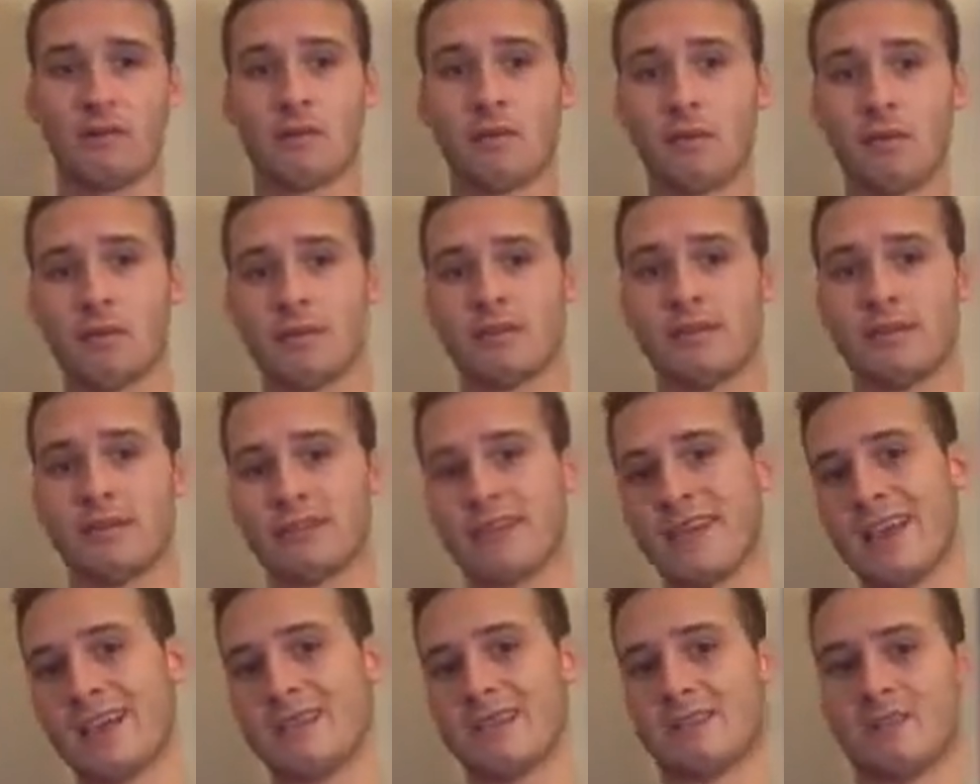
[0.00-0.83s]
put to the
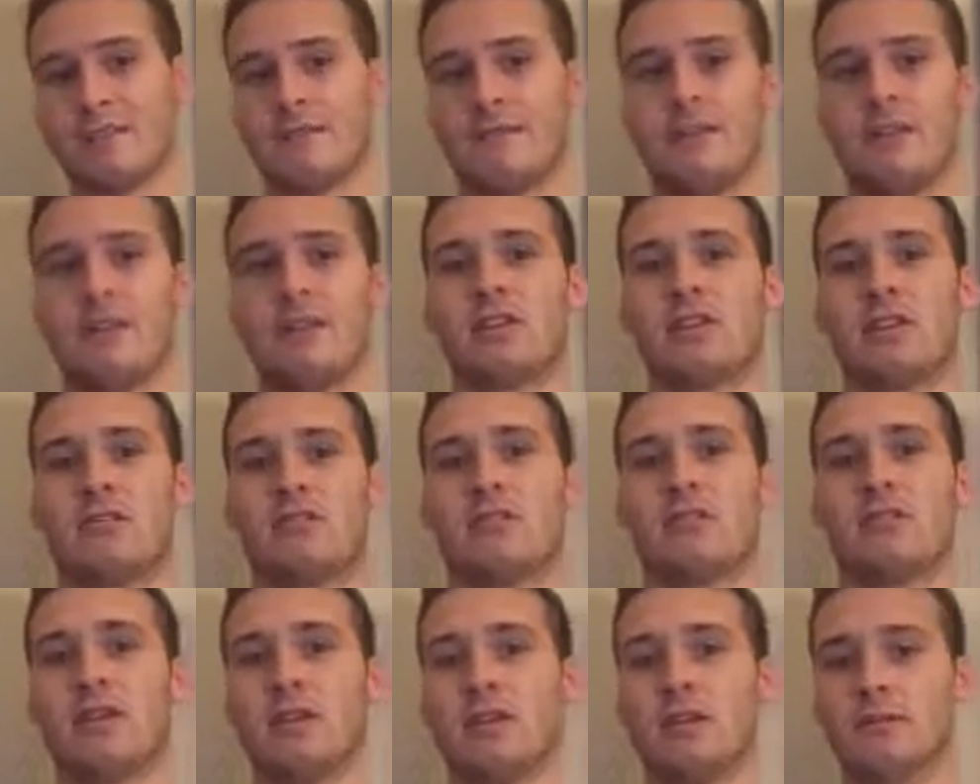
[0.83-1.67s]
test in defending our
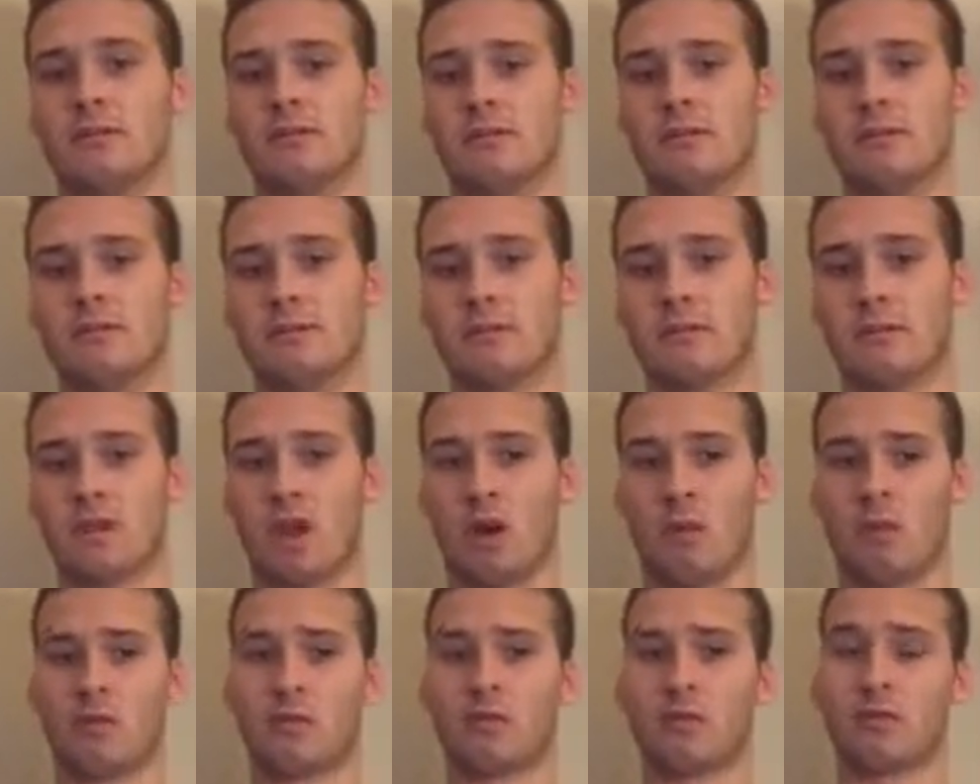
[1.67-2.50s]
freedom,
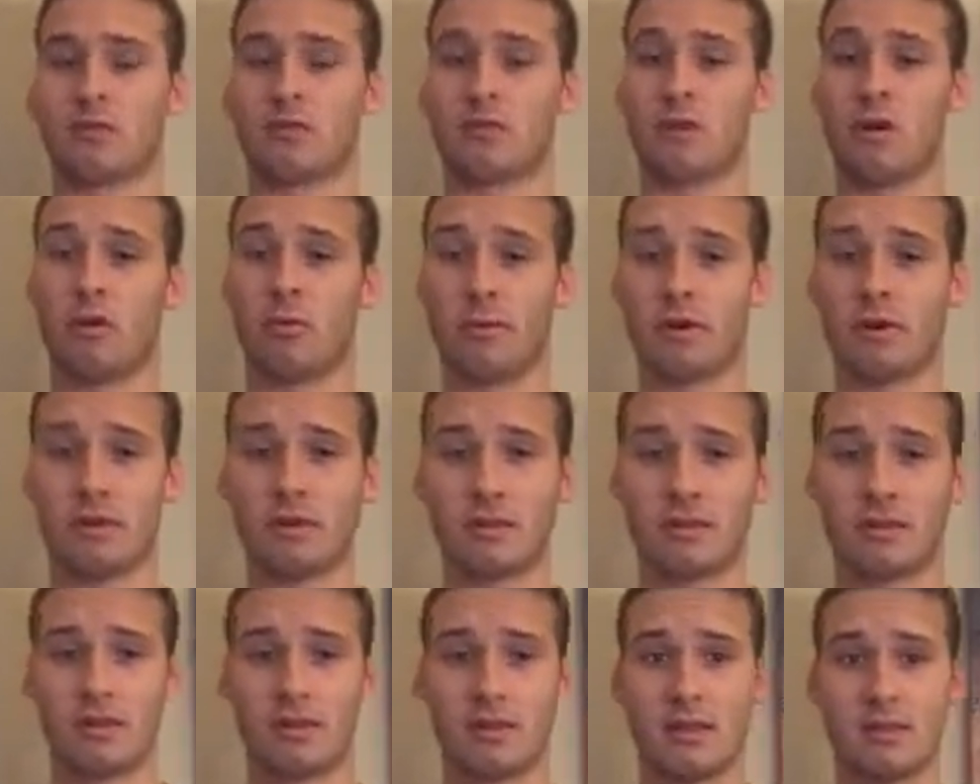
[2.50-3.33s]
are we supposed to go up
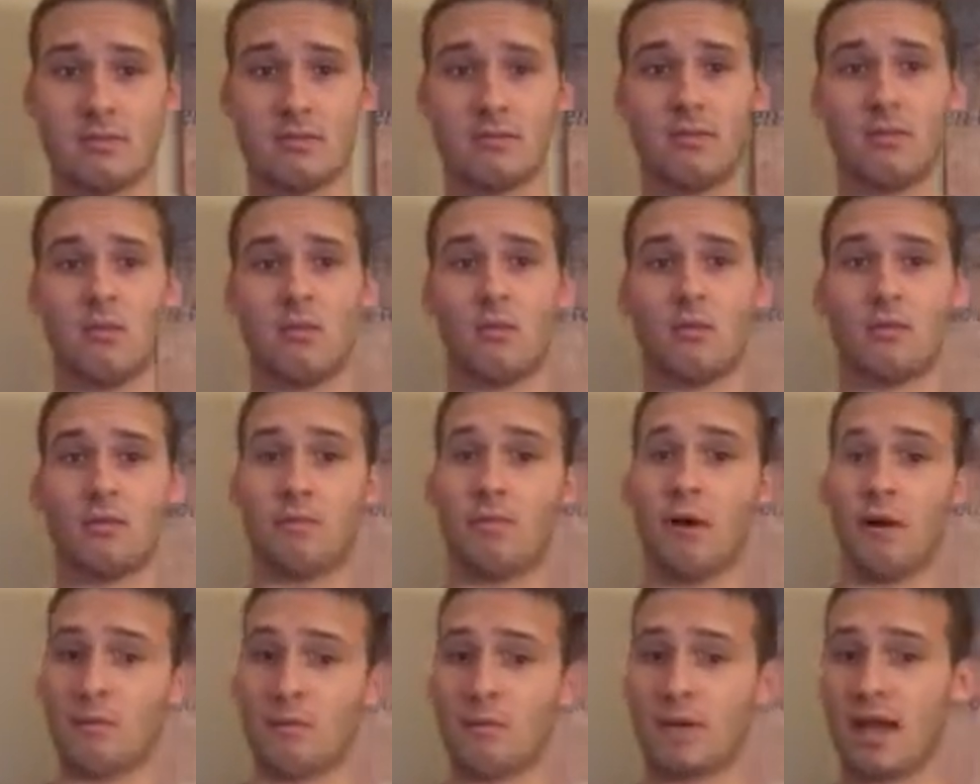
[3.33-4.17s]
against them
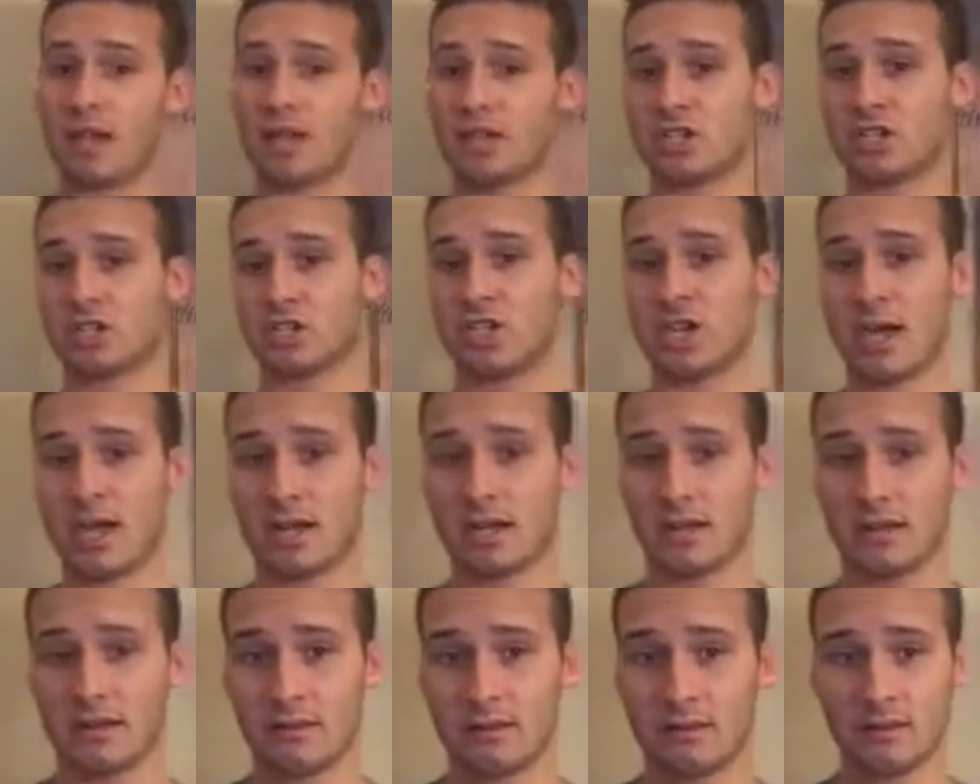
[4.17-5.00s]
with pump-action
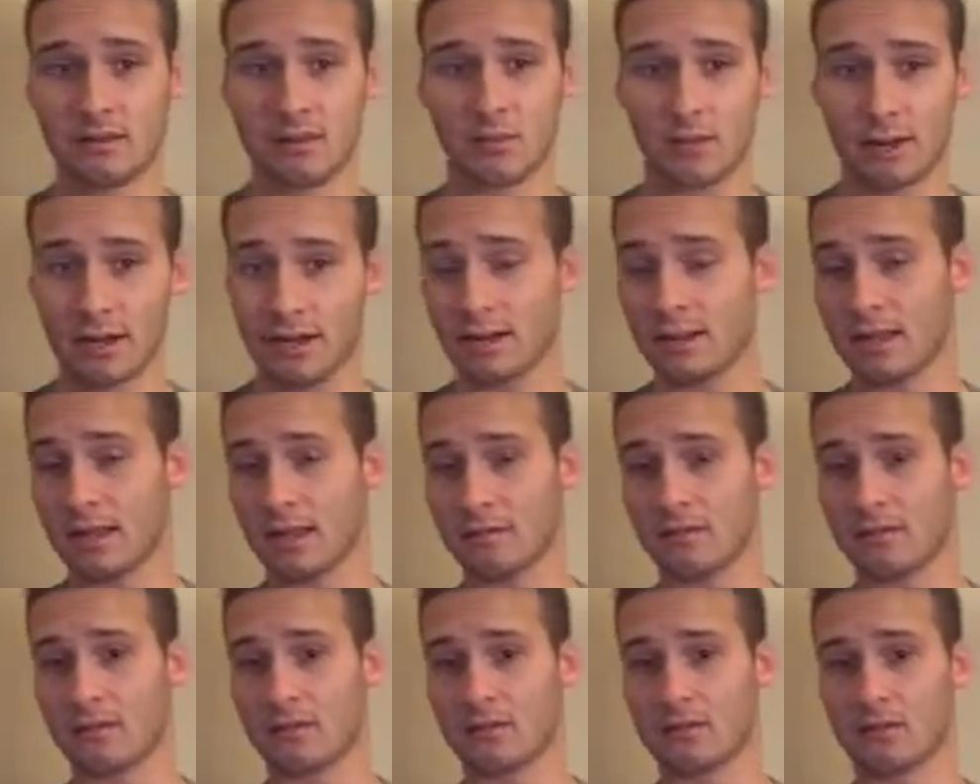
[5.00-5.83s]
shotguns and
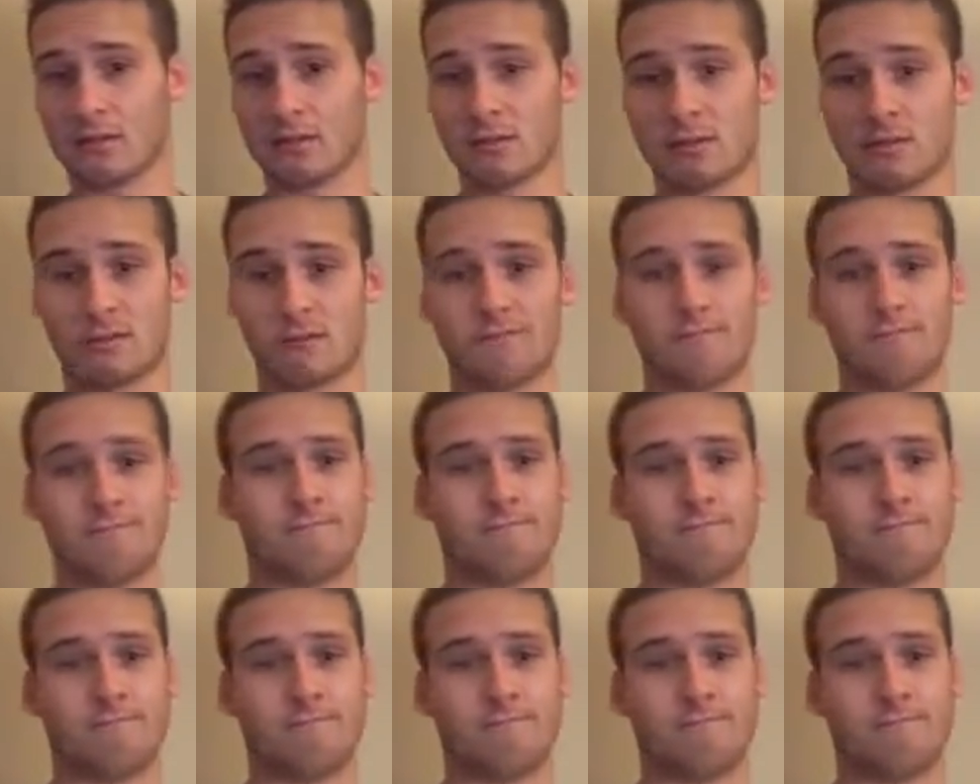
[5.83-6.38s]
regulated pistols?